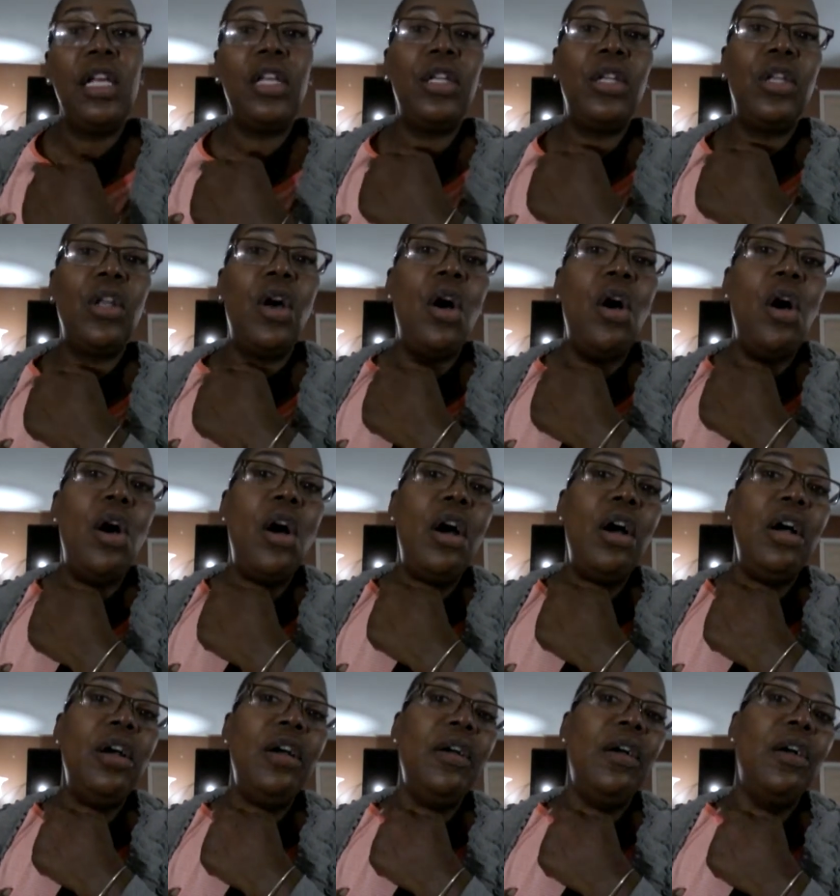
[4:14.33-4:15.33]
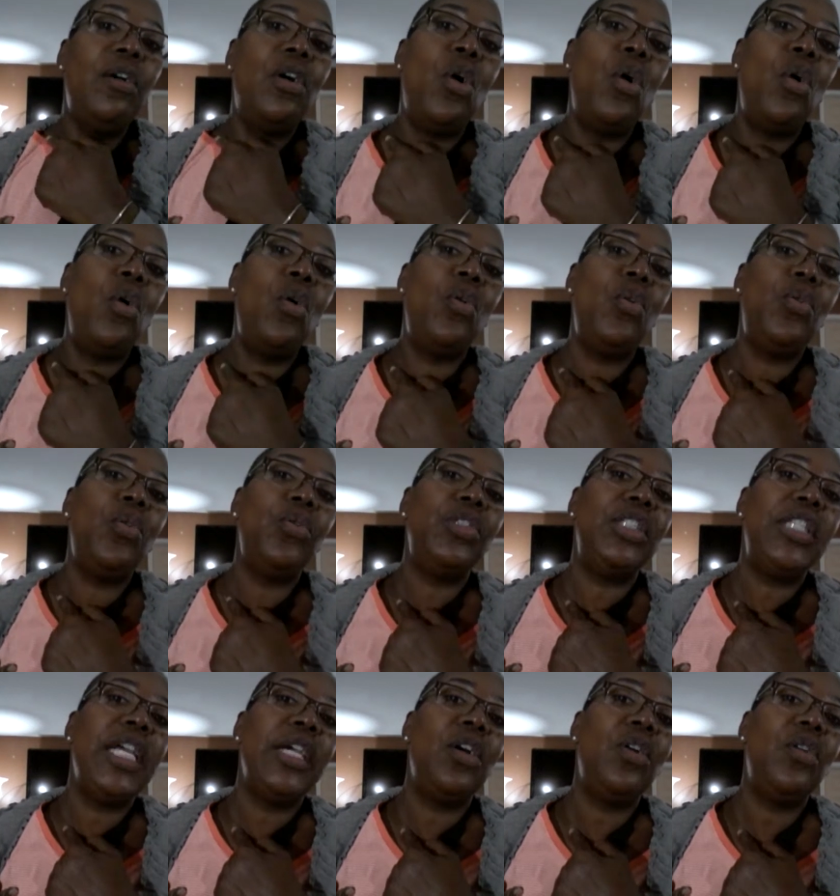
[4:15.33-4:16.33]
long hose
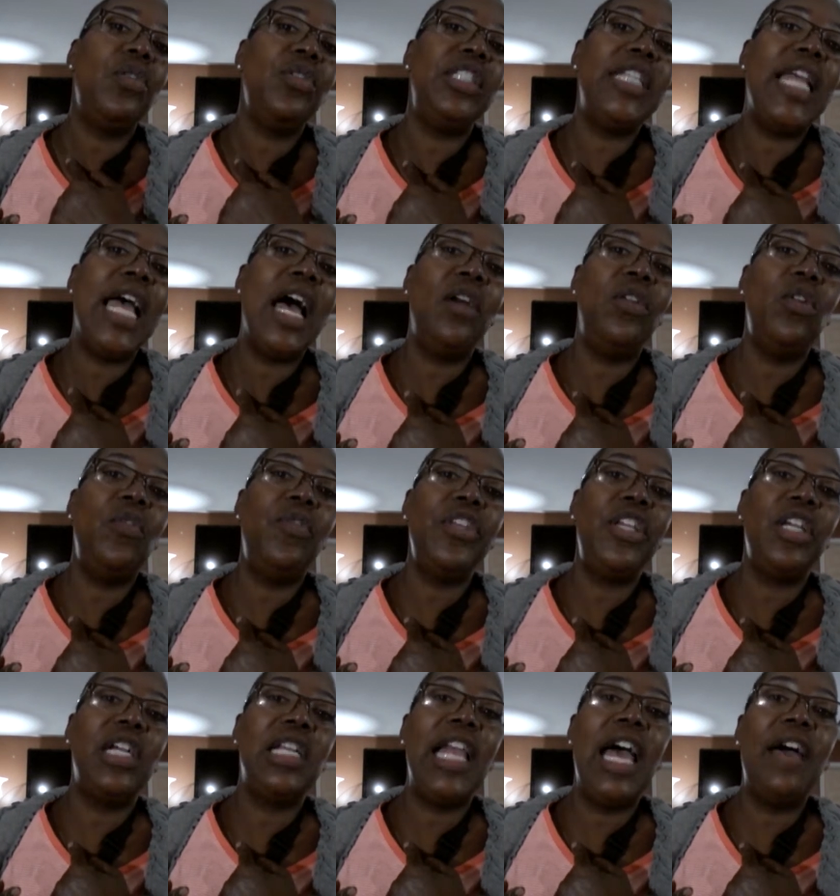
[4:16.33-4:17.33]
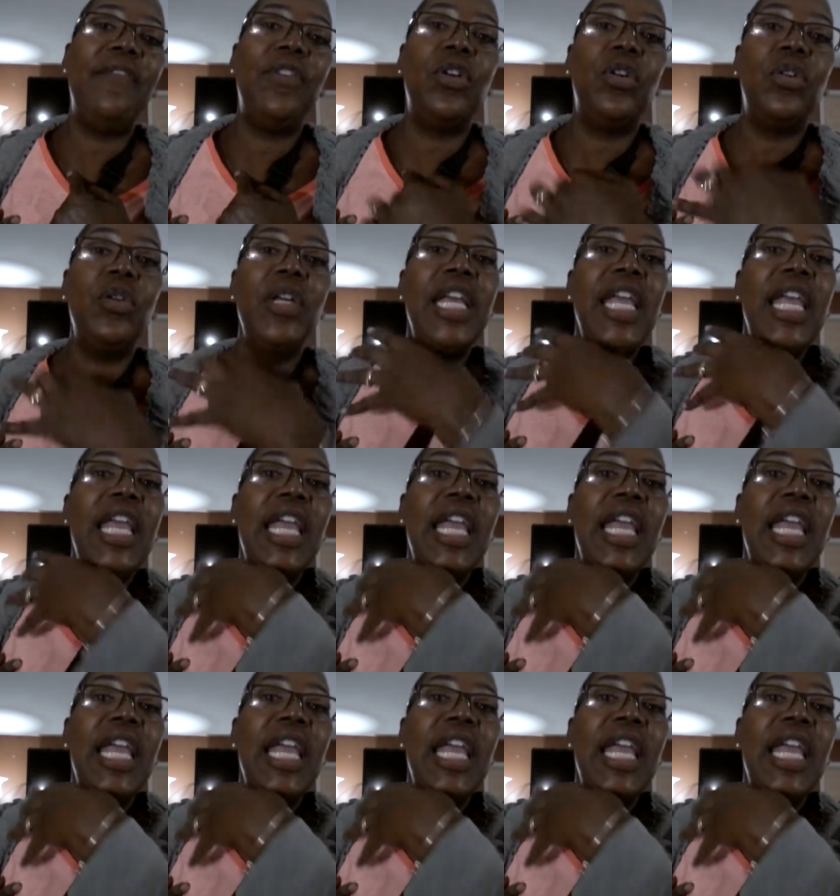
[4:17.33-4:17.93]
that goes down over your clavicle.